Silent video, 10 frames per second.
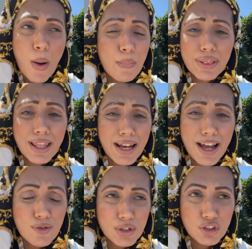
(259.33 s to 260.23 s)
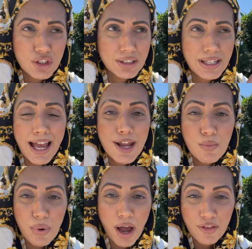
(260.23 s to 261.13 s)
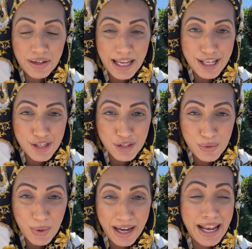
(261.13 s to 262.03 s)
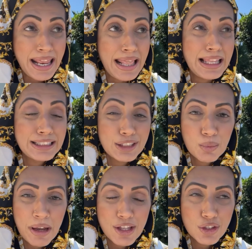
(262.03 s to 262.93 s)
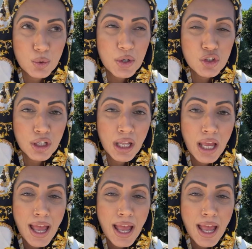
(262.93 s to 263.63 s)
But then I didn't bother and I didn't do it. I didn't listen to my intuition,